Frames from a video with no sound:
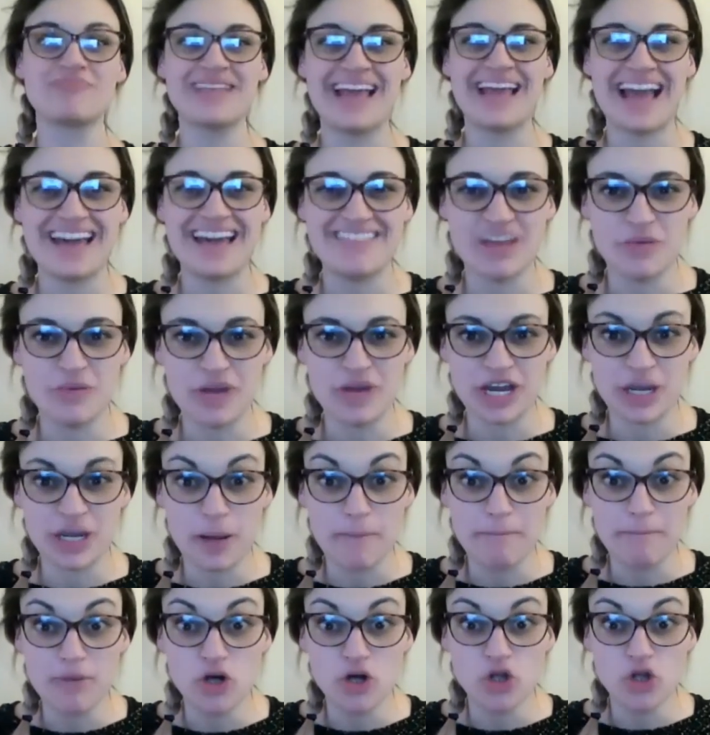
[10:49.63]
And then we're going
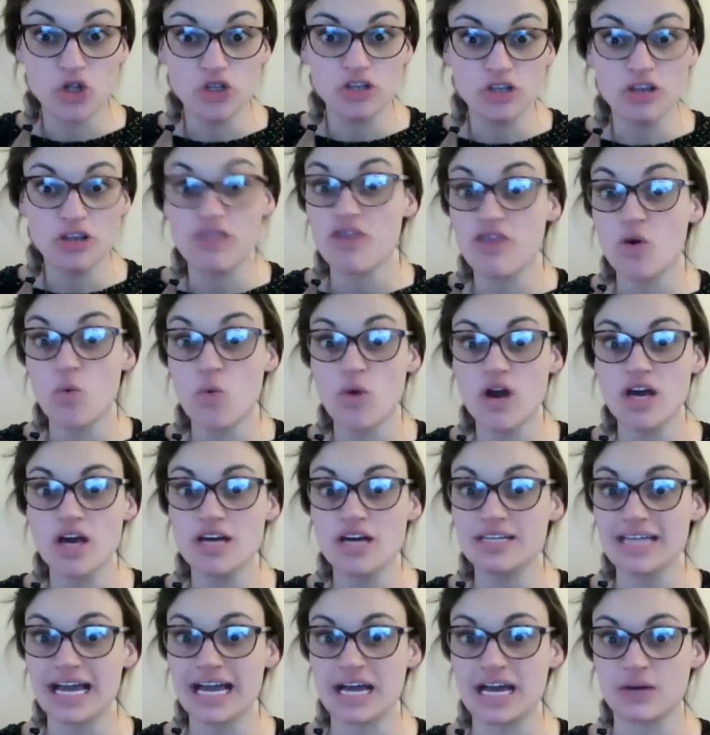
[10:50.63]
to pull the
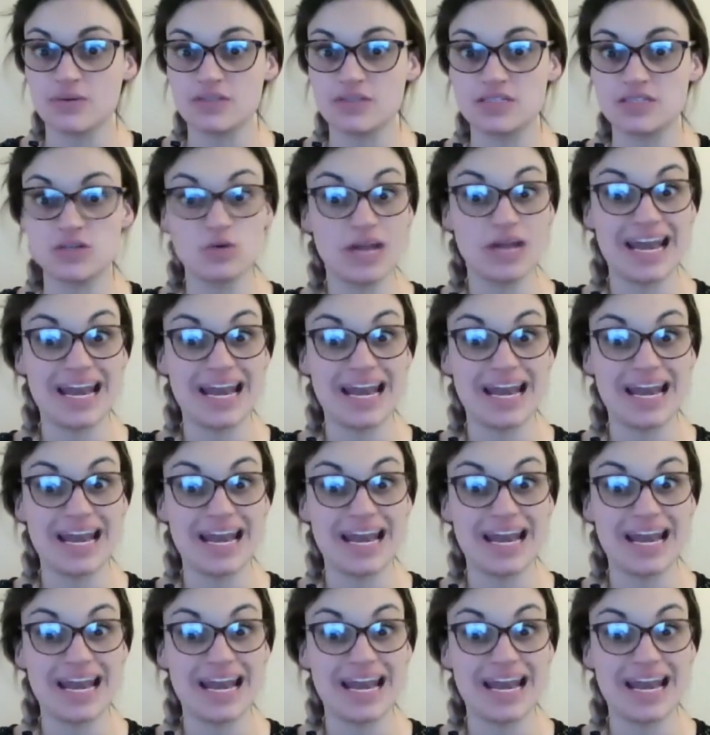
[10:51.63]
word out